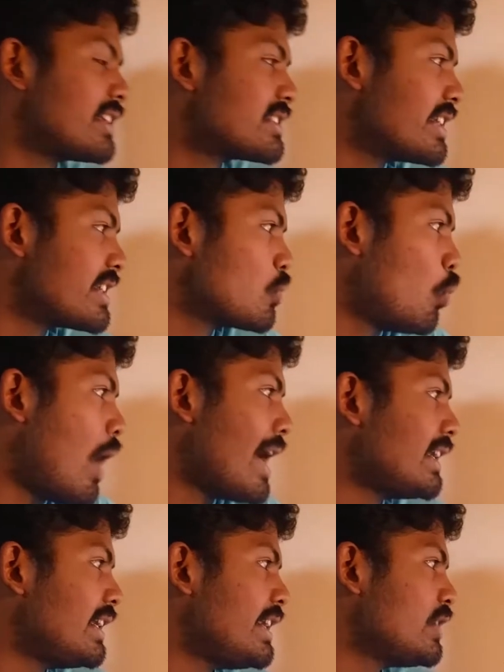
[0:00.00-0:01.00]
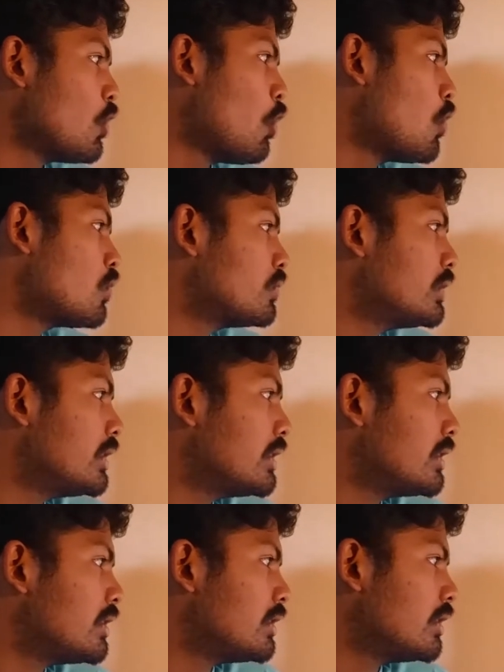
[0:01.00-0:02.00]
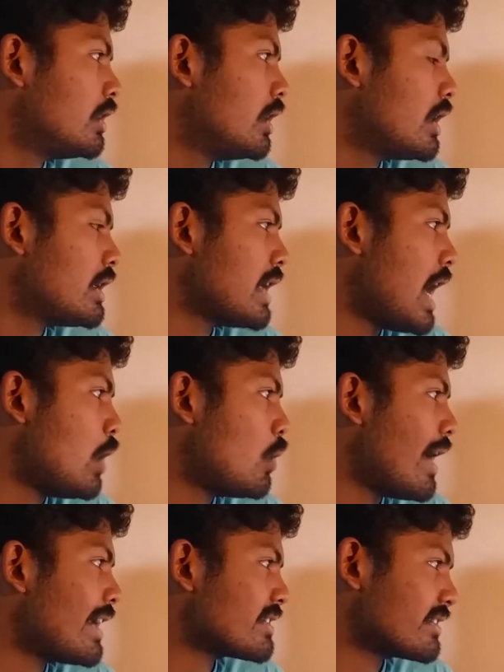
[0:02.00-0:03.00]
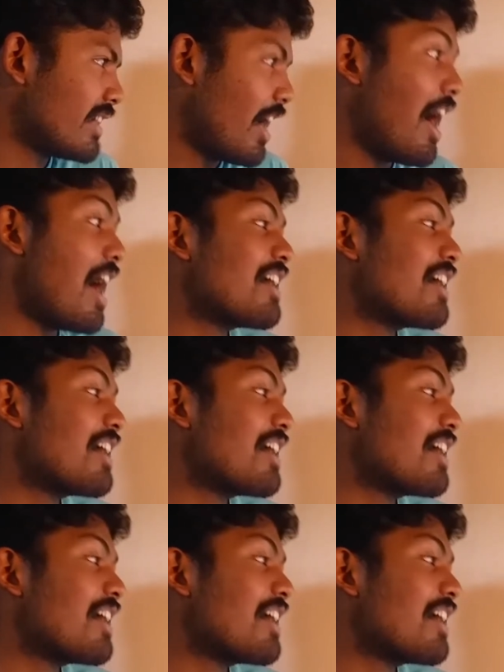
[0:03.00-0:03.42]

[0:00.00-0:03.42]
This is widely known now as the